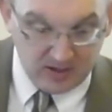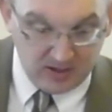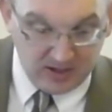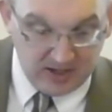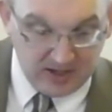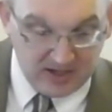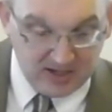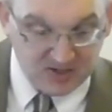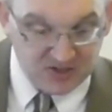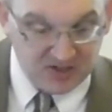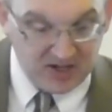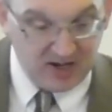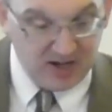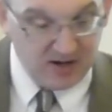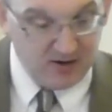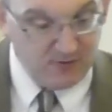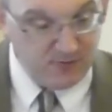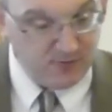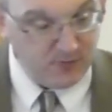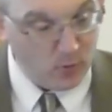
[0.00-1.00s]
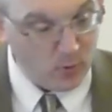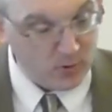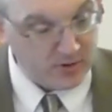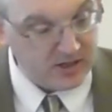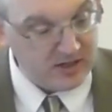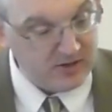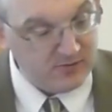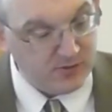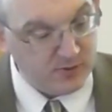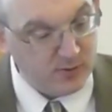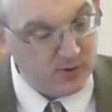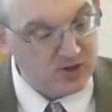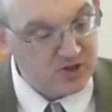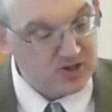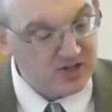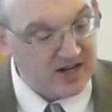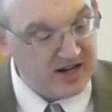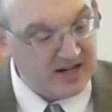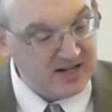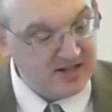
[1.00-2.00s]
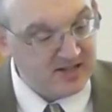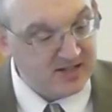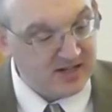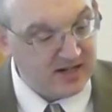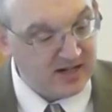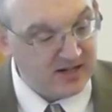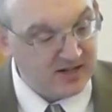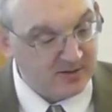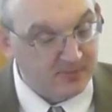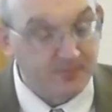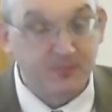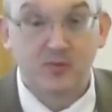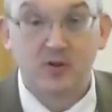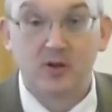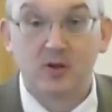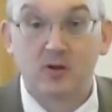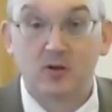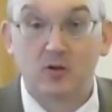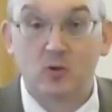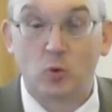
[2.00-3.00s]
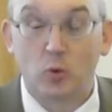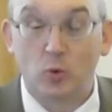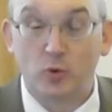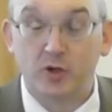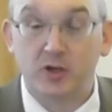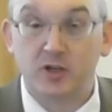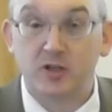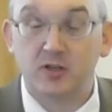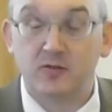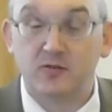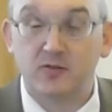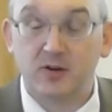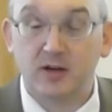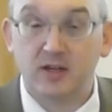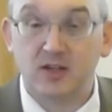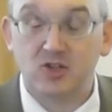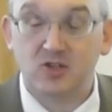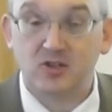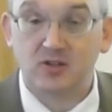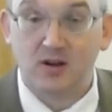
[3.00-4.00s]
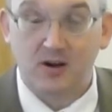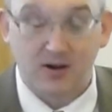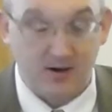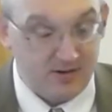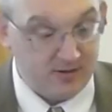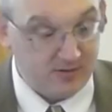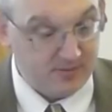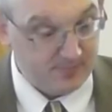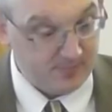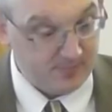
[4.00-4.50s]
Isaiah 40 verse 19, quoted at the very start.